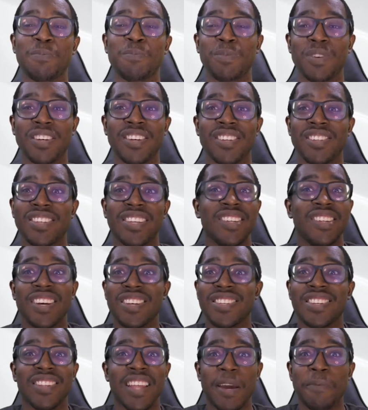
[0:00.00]
because he
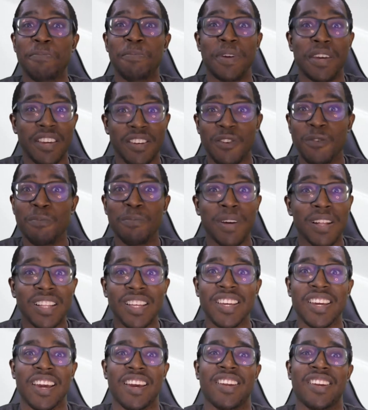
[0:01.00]
doesn't like being
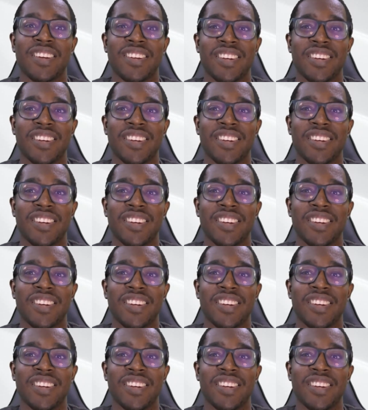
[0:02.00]
humiliated.